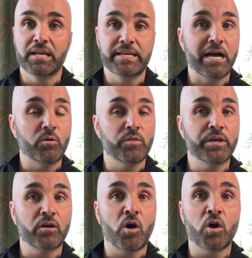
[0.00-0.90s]
Now,
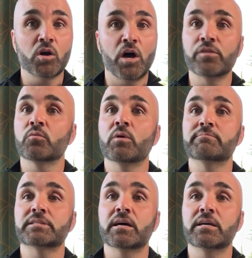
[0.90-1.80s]
there are other
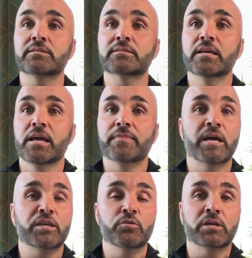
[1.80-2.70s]
websites
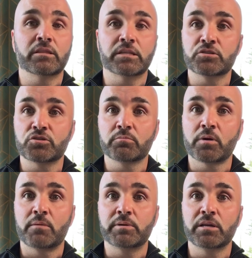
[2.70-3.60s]
that you can list your
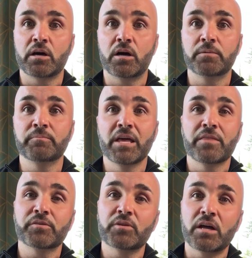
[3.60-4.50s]
property on.
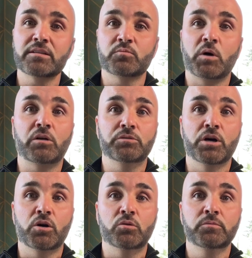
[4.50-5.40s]
They're not as well
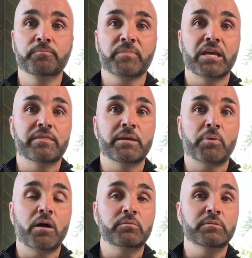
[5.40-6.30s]
known. They
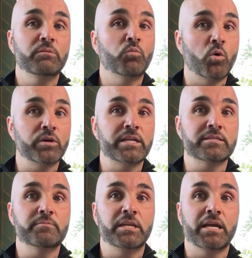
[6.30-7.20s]
probably won't get
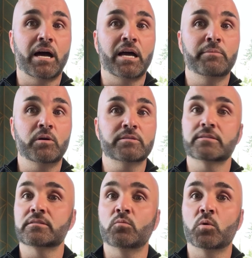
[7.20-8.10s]
as many eyeballs
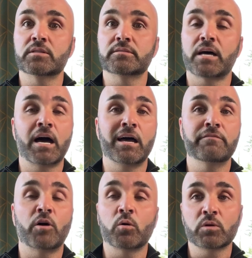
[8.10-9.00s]
as the ones
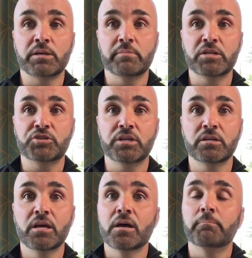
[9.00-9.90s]
I've already
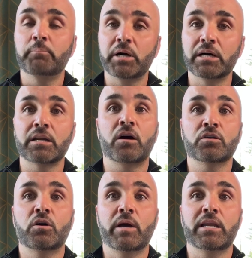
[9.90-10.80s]
mentioned, but I'll
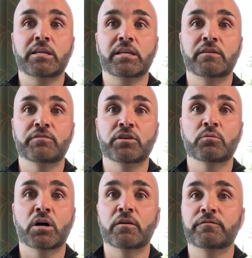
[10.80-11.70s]
go ahead and give
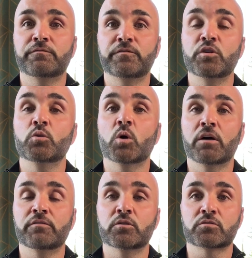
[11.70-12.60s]
you a few
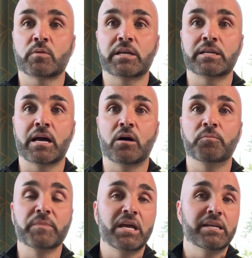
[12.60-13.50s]
of those right
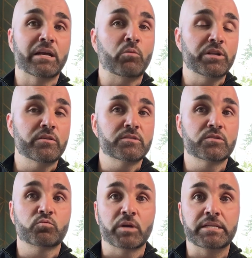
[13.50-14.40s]
now. Now, one of those
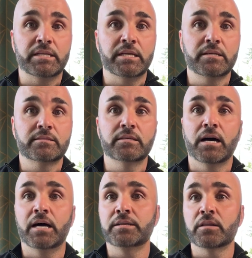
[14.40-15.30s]
is RentDigs,
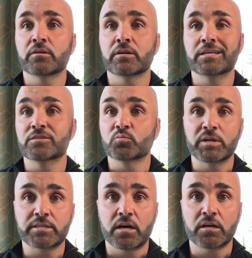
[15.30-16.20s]
another is
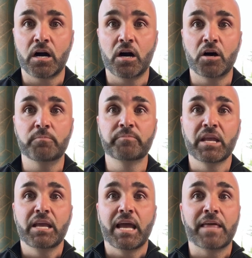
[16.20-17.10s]
rent.com,
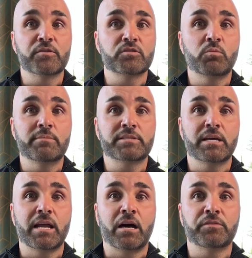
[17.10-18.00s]
and there's a
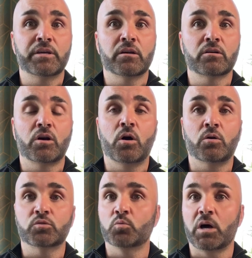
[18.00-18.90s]
website out there
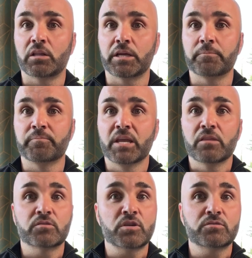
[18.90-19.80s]
called Dwelly.
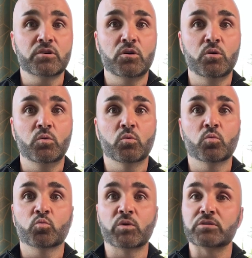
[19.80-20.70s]
There's also
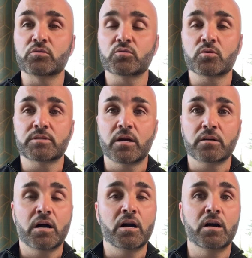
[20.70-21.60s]

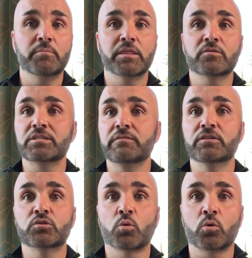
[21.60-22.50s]
rentalsource.com, there's
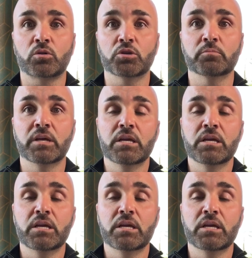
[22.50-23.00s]
even DoorLoop.